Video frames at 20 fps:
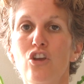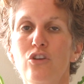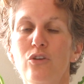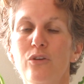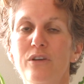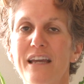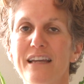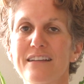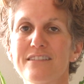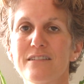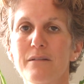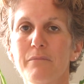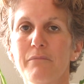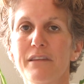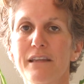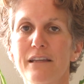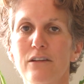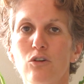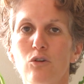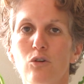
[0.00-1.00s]
You get
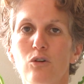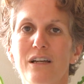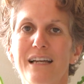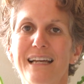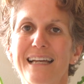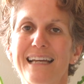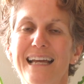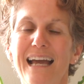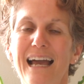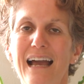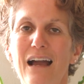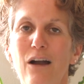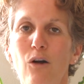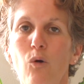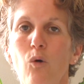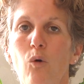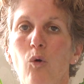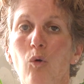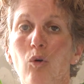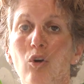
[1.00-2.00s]
something called
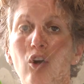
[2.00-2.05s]
cacao or